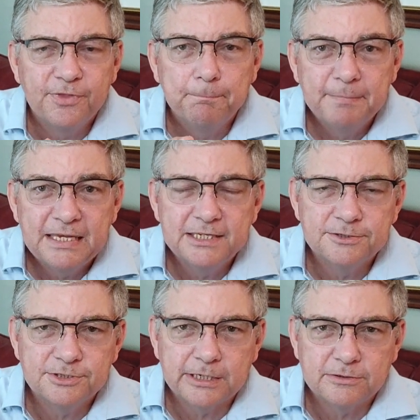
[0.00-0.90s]
the
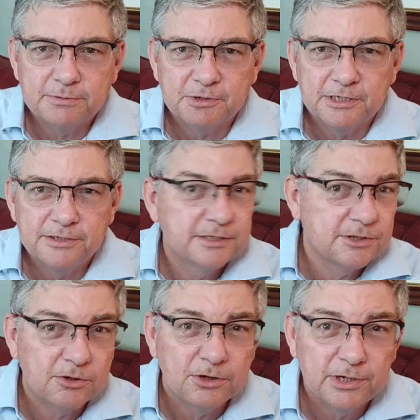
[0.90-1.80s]
median sales price? Has
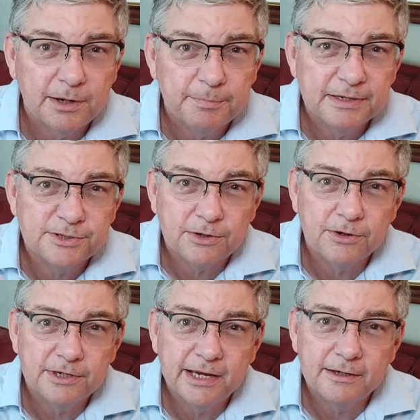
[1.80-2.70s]
it gone up? Has it
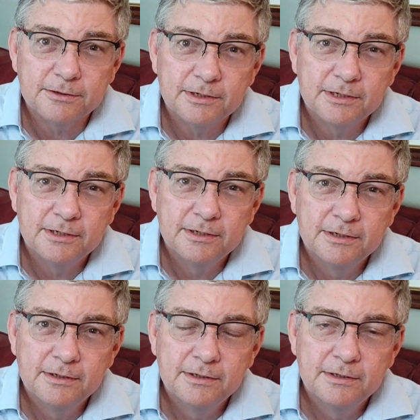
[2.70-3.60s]
gone down?
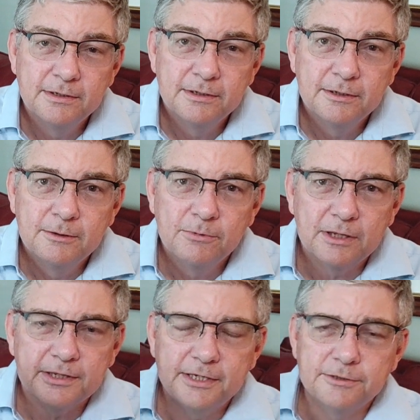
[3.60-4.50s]

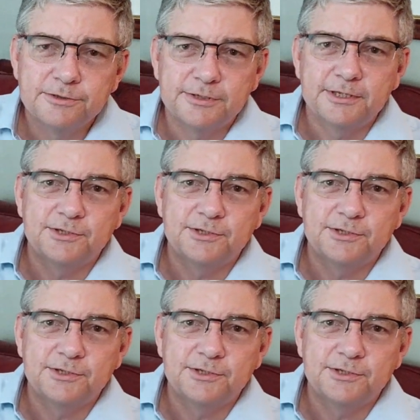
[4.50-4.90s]
Well, here's